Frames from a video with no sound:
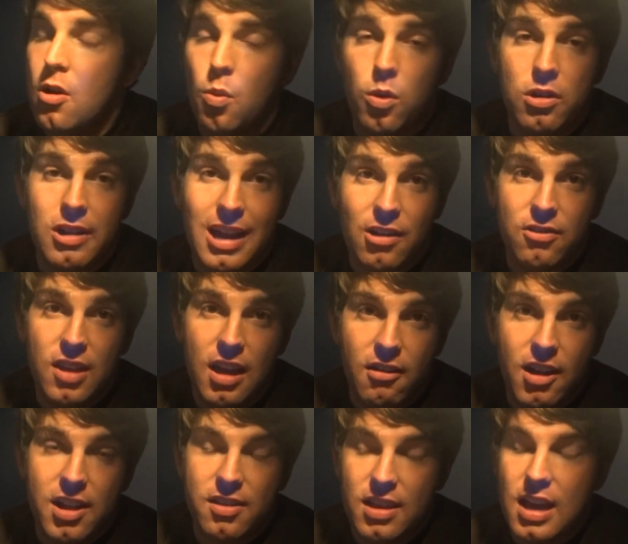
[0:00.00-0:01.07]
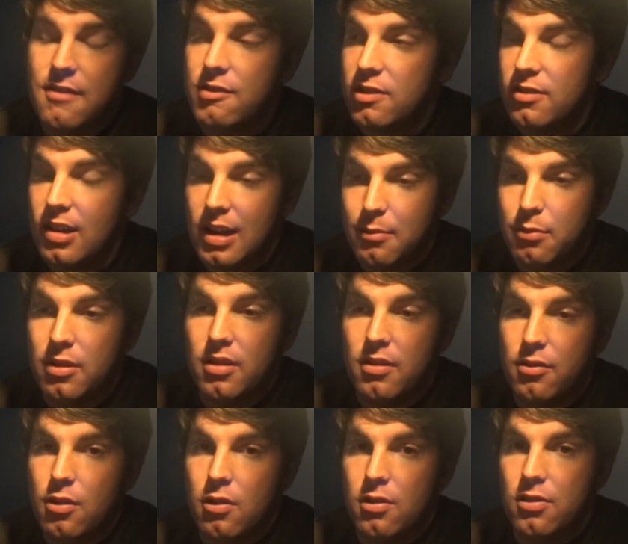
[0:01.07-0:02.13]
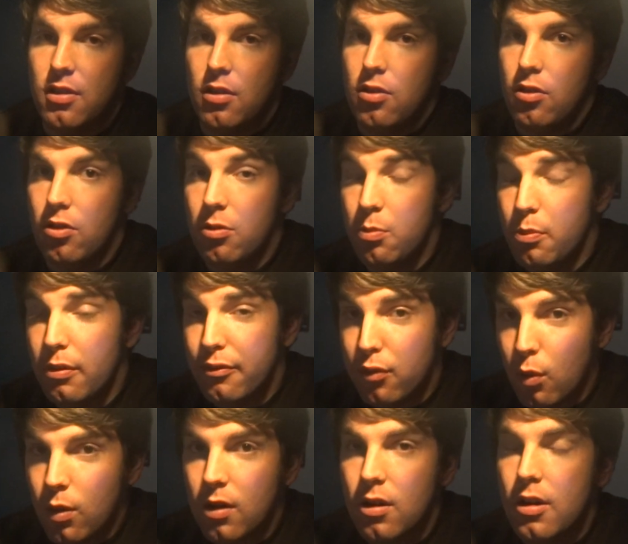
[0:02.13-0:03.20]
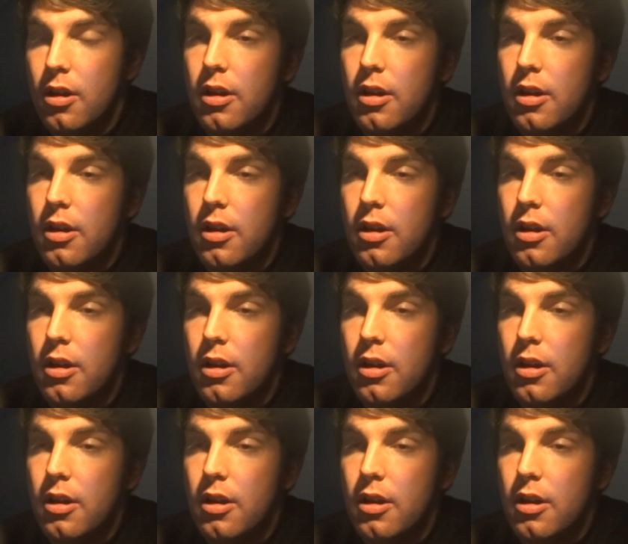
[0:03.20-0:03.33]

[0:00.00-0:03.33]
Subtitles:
we're now daylight saving time, but of course this is before.